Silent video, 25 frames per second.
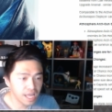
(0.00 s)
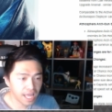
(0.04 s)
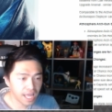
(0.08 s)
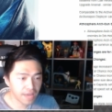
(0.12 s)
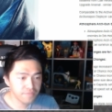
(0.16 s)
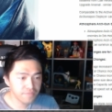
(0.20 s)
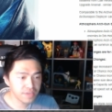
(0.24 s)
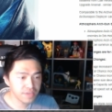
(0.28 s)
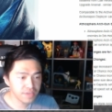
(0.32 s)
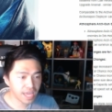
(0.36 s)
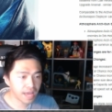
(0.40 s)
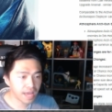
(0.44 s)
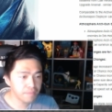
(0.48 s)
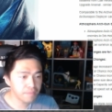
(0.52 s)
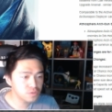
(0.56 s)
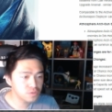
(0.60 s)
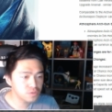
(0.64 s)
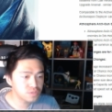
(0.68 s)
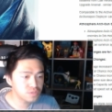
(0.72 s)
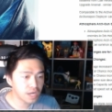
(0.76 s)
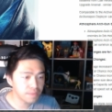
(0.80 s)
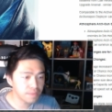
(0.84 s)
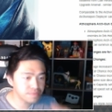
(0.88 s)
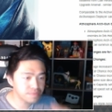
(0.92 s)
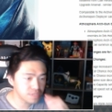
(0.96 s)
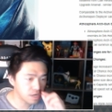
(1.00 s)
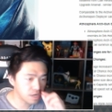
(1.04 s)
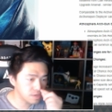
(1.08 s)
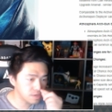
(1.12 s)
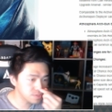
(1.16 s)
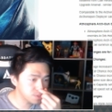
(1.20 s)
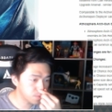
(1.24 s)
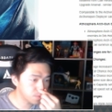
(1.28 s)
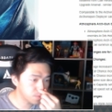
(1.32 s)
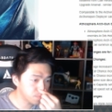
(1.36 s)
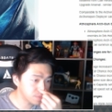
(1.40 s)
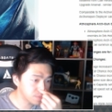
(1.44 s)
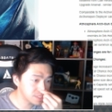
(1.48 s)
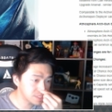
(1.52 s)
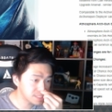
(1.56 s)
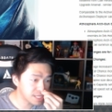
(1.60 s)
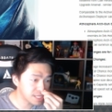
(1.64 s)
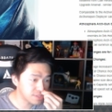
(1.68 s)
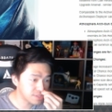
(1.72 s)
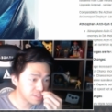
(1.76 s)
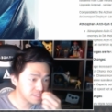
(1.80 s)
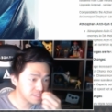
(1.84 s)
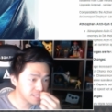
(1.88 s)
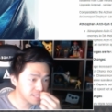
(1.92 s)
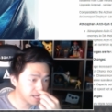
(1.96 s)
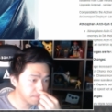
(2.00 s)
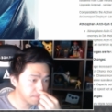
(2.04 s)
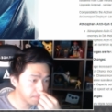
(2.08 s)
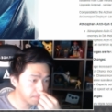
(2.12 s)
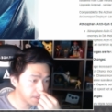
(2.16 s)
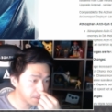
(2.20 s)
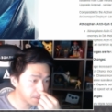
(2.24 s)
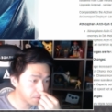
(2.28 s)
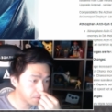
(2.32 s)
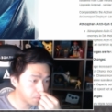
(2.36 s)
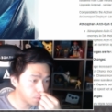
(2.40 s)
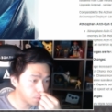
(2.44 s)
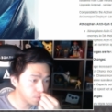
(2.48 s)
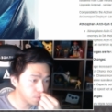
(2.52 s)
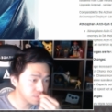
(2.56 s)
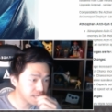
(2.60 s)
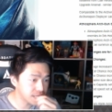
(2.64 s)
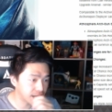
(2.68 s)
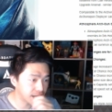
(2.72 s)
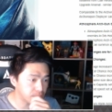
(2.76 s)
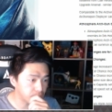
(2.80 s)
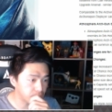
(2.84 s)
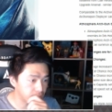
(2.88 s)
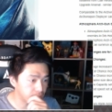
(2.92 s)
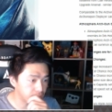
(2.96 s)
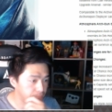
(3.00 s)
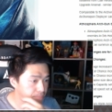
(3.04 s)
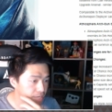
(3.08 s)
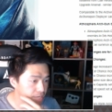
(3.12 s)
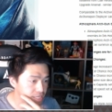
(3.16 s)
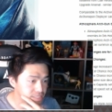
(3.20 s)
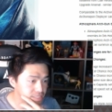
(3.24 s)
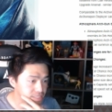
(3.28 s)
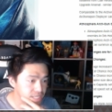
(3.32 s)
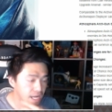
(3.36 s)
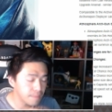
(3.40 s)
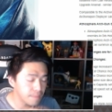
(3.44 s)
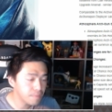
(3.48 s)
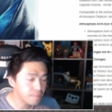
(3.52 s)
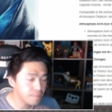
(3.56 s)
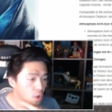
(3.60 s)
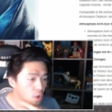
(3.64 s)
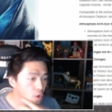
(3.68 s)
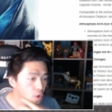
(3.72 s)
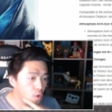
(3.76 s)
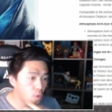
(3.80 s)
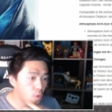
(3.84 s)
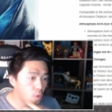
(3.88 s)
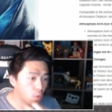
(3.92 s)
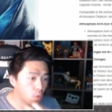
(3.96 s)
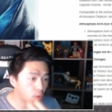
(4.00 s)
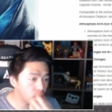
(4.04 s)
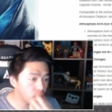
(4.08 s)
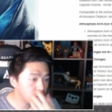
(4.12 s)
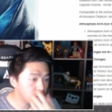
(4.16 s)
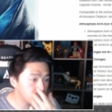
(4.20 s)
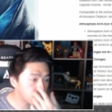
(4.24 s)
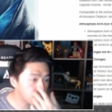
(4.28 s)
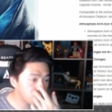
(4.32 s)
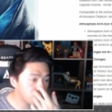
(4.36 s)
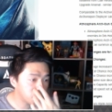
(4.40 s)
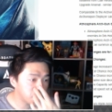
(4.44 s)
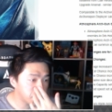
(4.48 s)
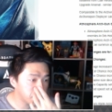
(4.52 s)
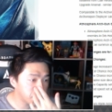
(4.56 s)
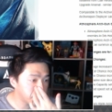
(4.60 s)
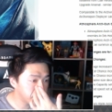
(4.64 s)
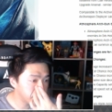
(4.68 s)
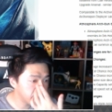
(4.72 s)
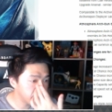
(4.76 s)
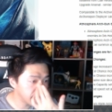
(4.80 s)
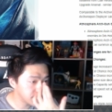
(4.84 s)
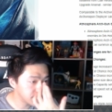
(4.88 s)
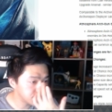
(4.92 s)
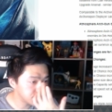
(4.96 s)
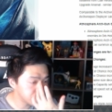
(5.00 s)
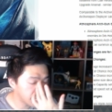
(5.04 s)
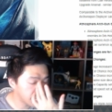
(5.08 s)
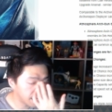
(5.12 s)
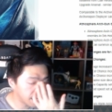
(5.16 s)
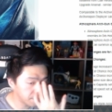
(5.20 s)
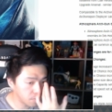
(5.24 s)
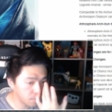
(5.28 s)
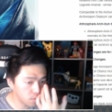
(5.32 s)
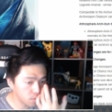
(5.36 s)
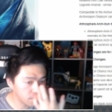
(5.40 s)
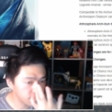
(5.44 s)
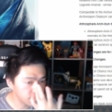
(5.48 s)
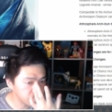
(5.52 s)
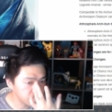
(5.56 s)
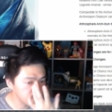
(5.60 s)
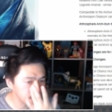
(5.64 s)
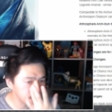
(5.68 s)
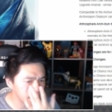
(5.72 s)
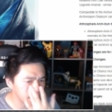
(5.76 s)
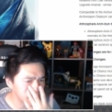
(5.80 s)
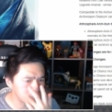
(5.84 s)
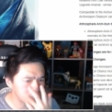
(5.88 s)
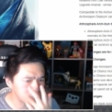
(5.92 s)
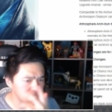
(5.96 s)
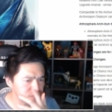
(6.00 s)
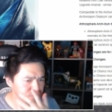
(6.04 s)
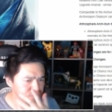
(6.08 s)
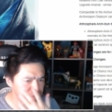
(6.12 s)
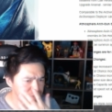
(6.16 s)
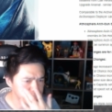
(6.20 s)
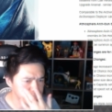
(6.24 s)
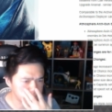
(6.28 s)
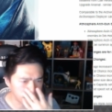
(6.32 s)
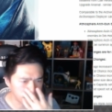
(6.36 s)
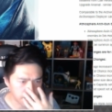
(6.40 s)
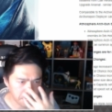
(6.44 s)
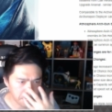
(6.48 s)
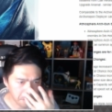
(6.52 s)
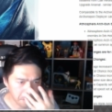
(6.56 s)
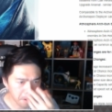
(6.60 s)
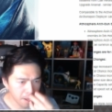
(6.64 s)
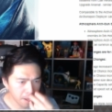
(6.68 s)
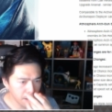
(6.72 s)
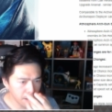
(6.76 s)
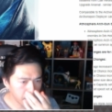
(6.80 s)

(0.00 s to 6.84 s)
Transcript: Heavy ammo drops also reset the 10 minute cooldown when picked up, or replenish ammo if needed. Interesting.